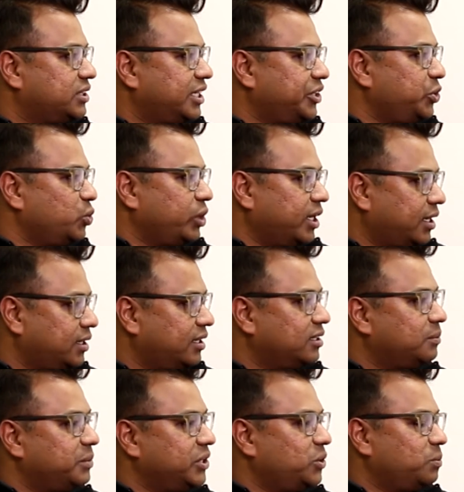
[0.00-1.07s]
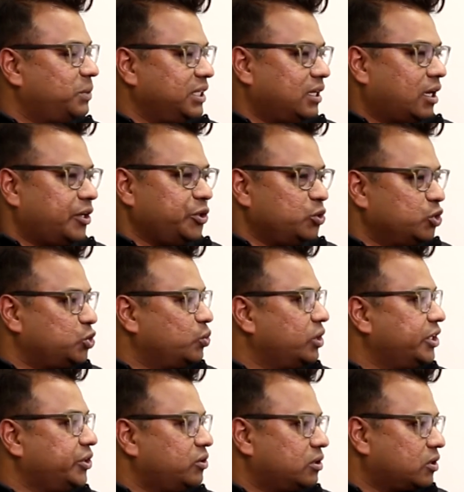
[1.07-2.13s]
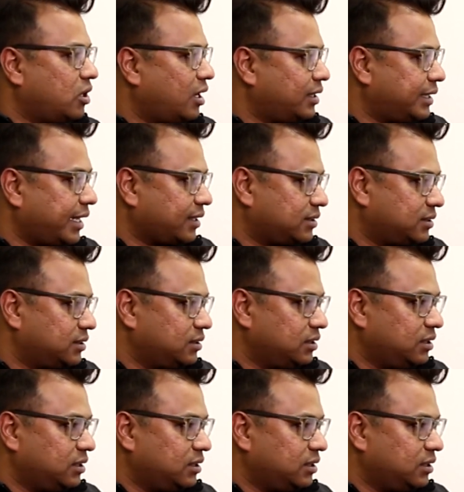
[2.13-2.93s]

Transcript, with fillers: that you get in b2b are right. usually your contacts